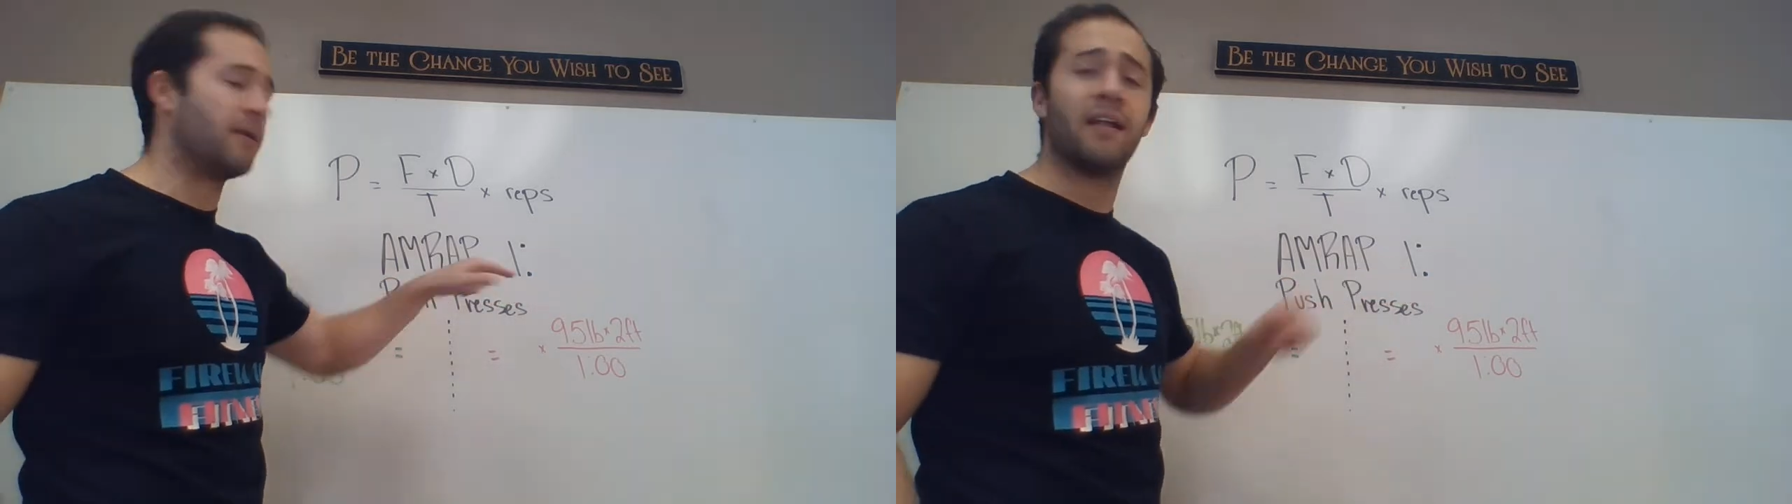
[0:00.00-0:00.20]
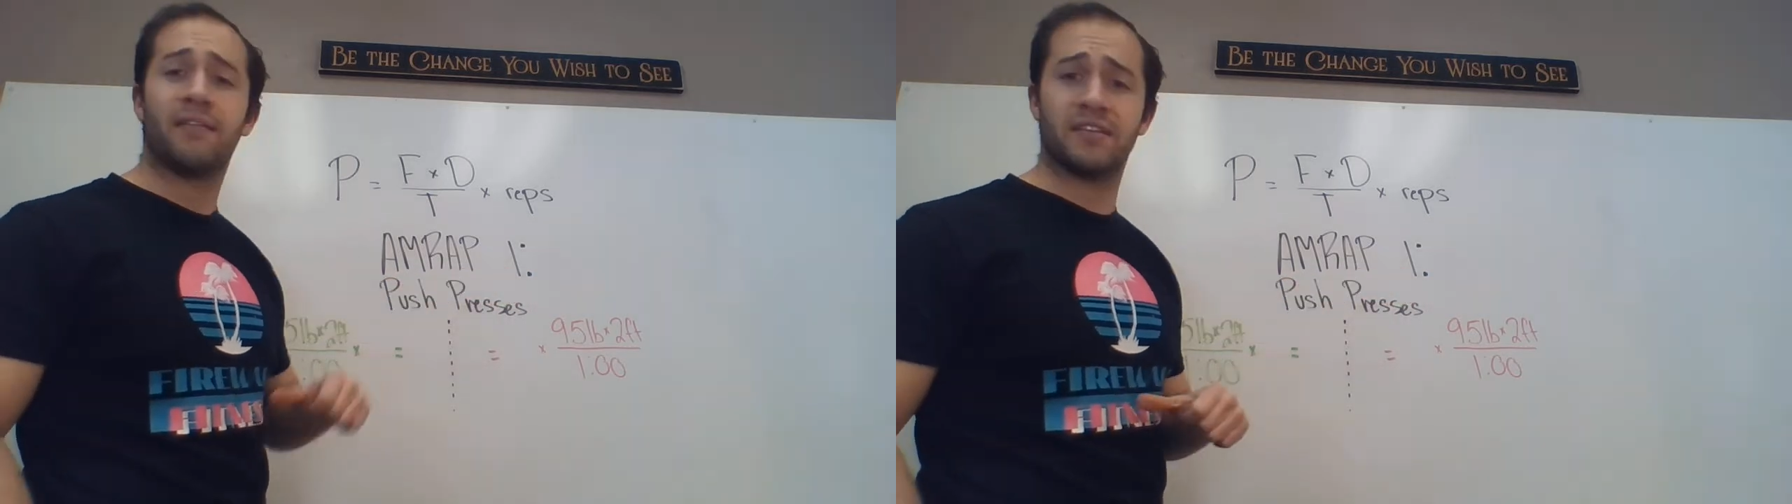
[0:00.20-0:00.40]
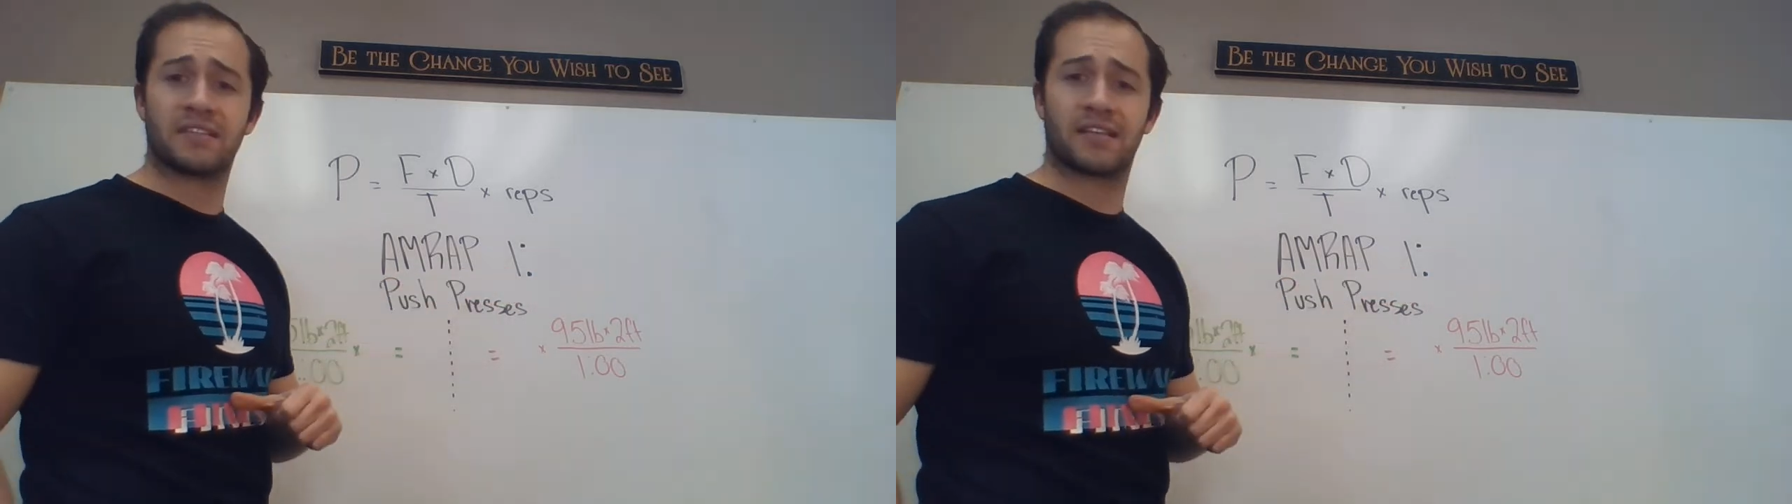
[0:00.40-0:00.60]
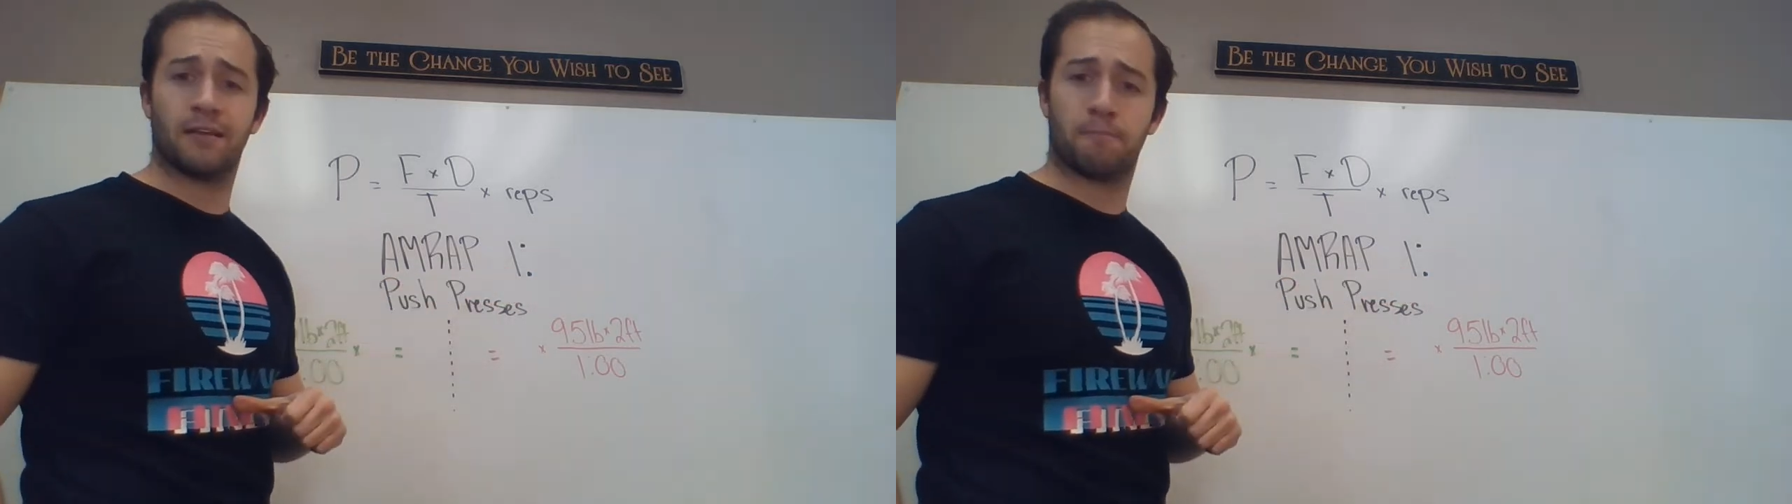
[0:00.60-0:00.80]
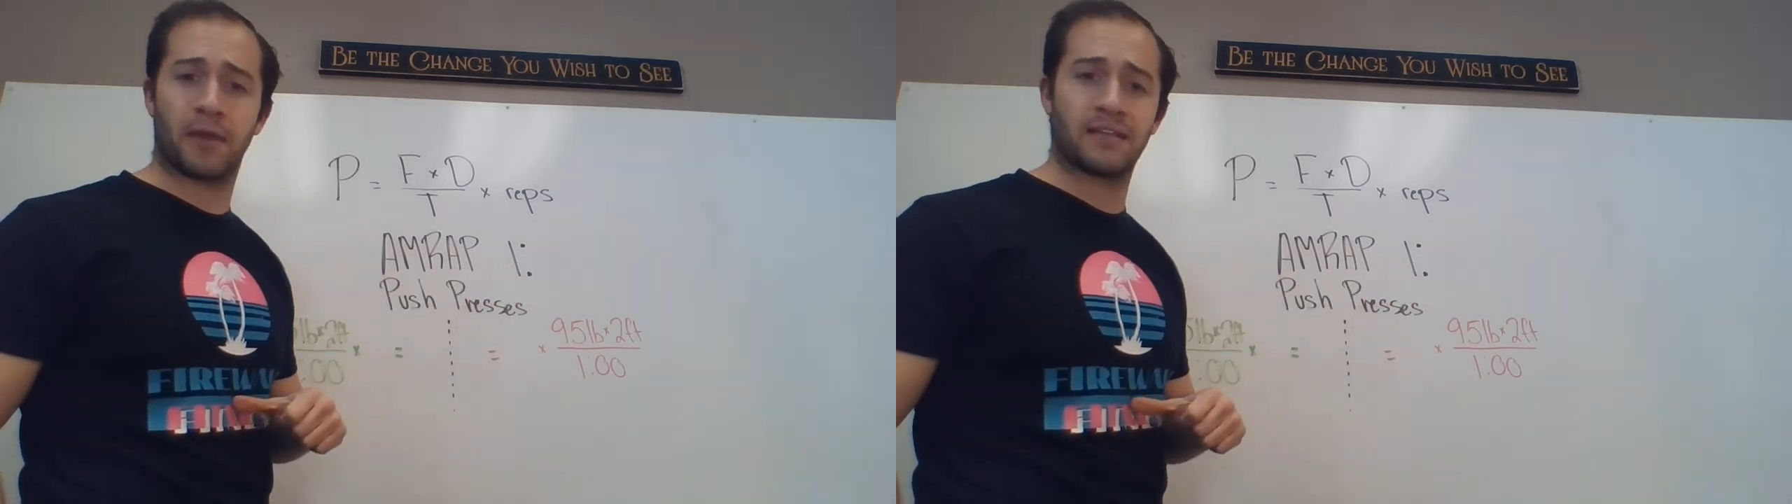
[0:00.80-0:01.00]
but this is
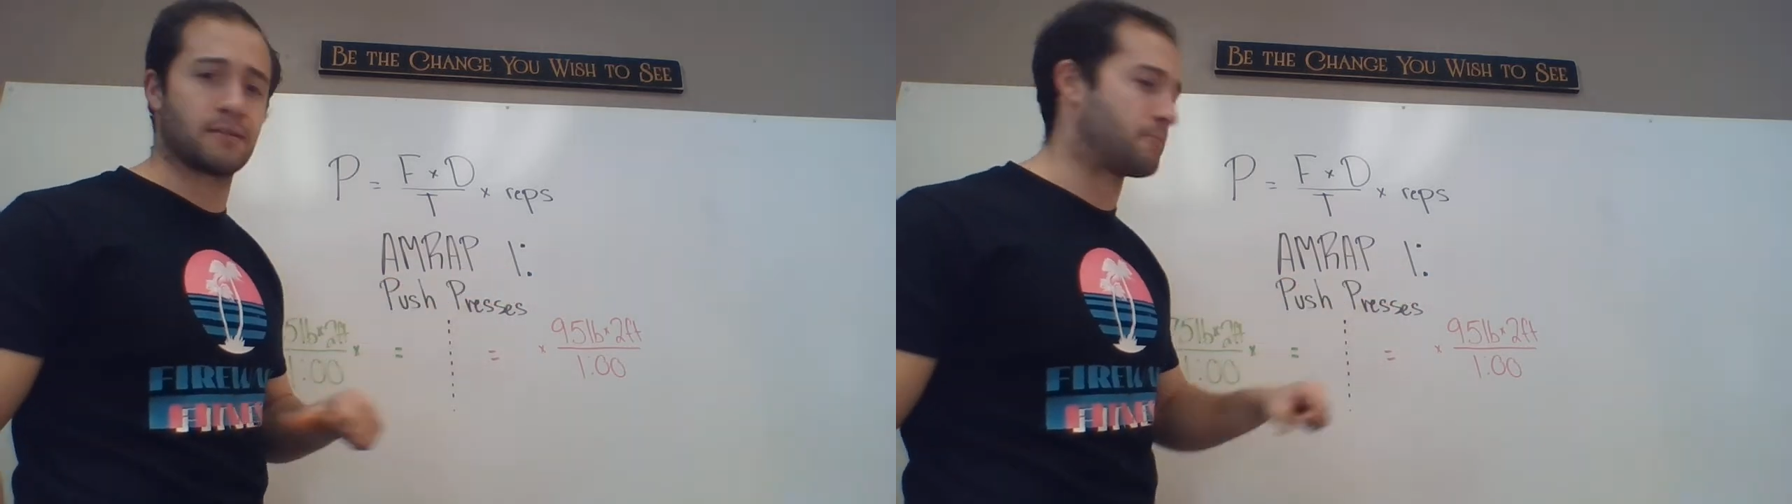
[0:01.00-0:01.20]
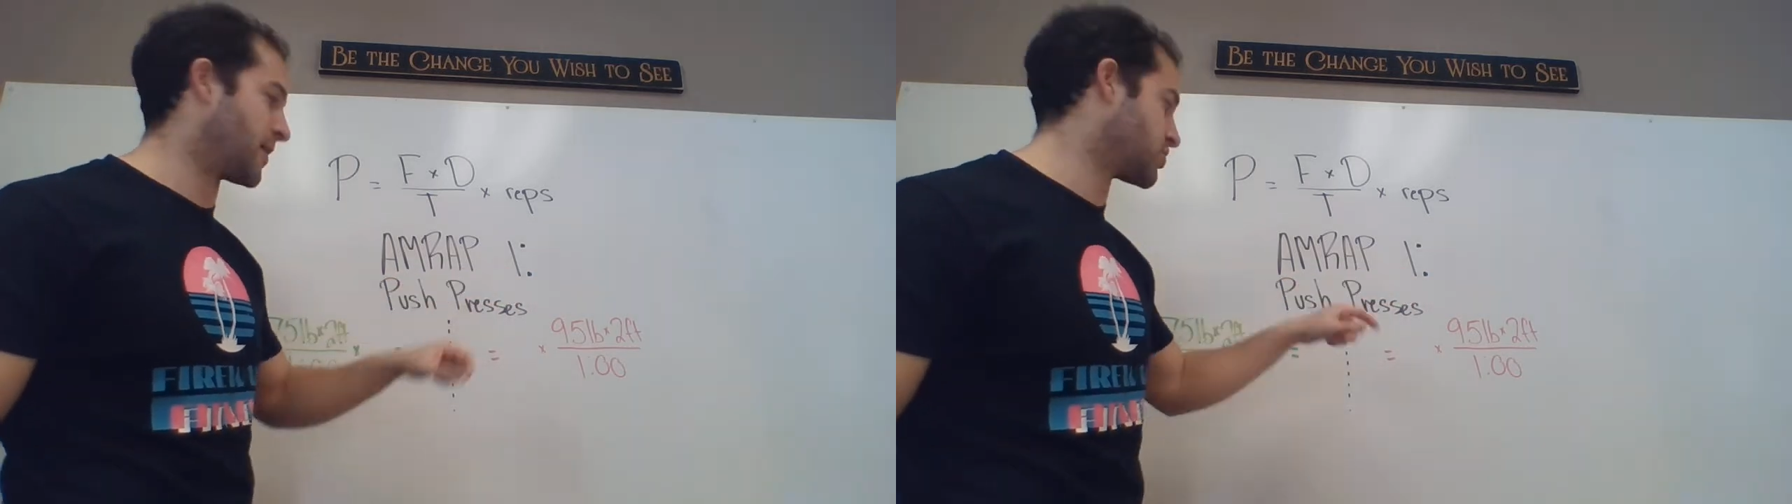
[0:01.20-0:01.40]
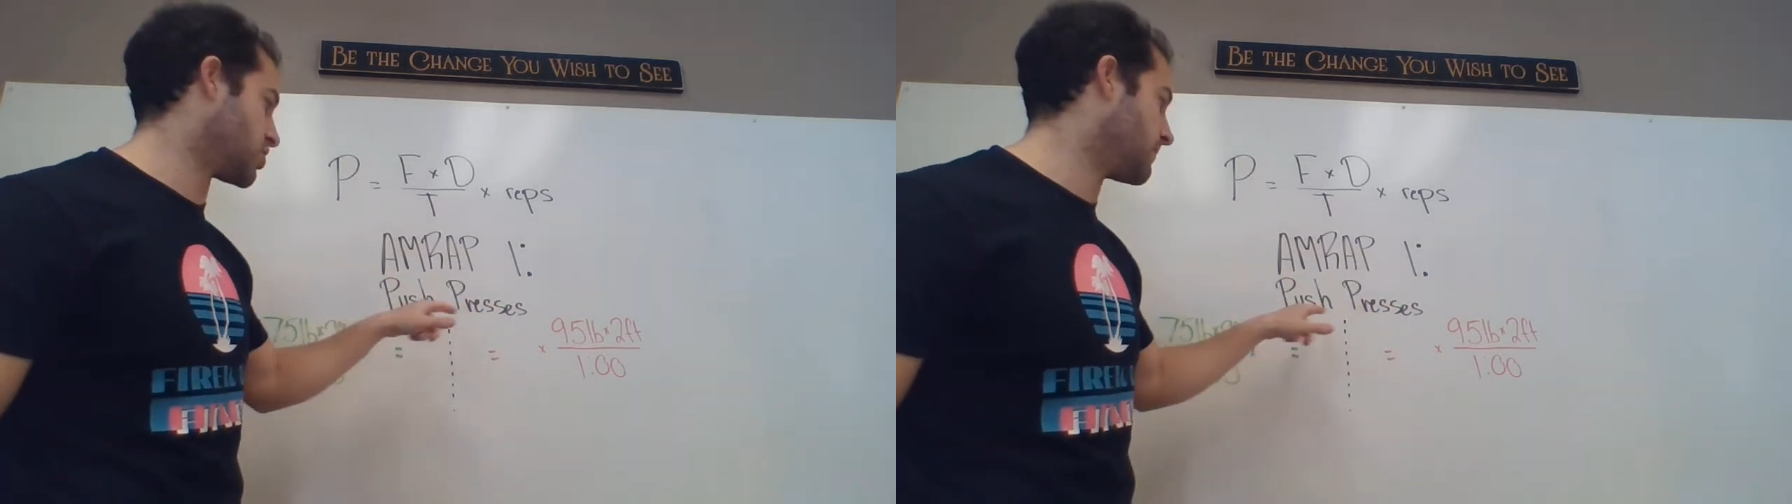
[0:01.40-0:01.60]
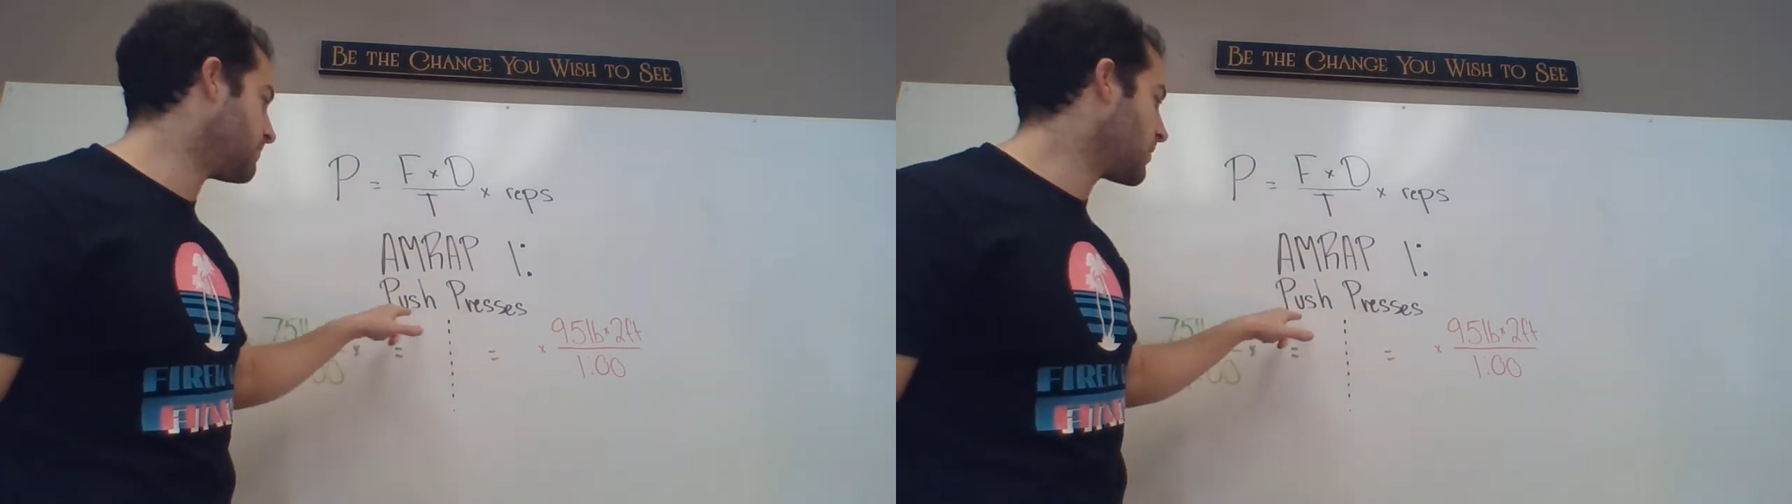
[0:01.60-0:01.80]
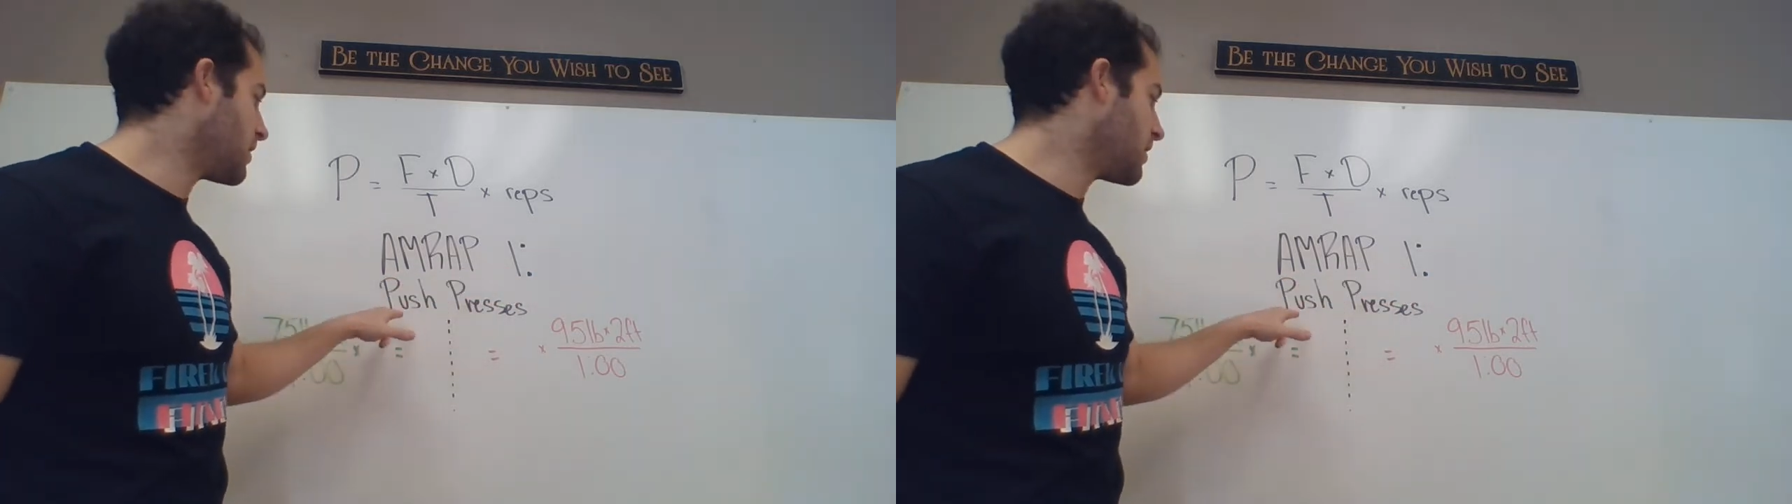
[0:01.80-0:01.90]
to paint a picture.